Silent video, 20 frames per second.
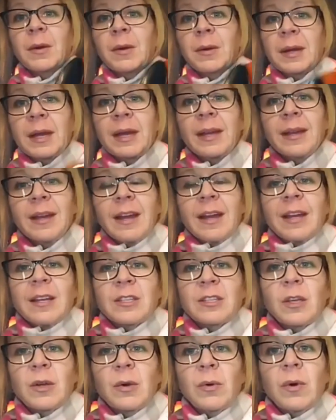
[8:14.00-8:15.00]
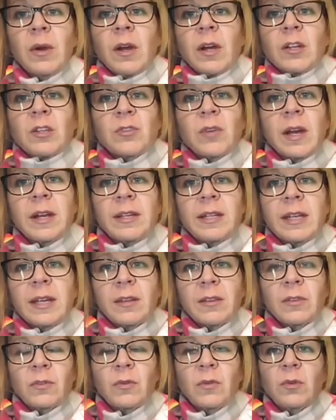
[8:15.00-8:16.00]
Okay, so try to
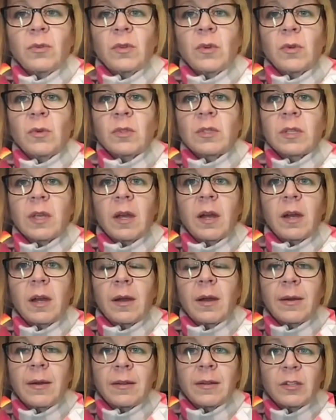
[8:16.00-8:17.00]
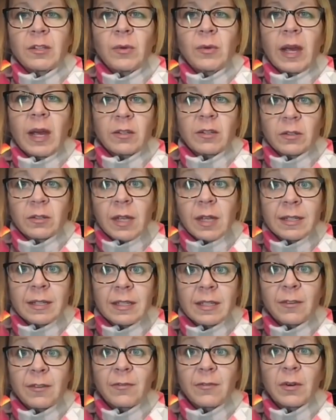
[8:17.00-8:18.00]
get through those 2
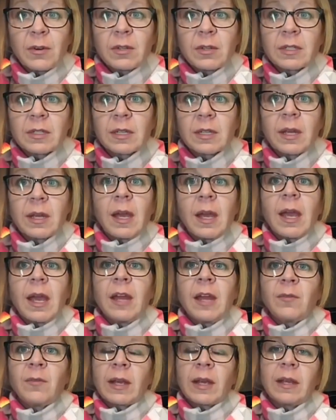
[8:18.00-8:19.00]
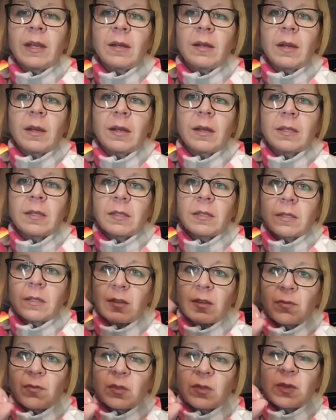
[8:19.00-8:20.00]
exercises at first and recognize the
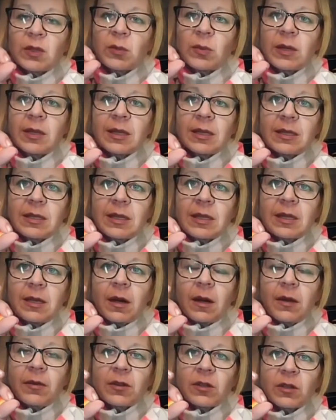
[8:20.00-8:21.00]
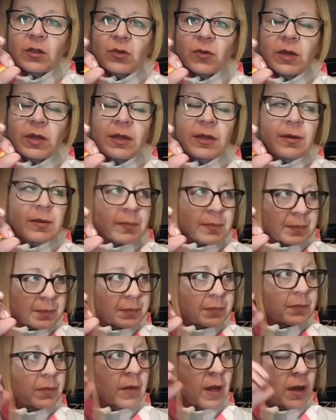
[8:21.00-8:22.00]
difference between the D on the string,
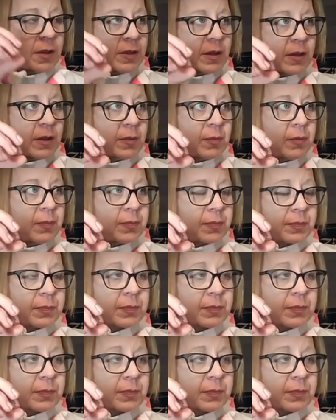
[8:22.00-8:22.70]
on the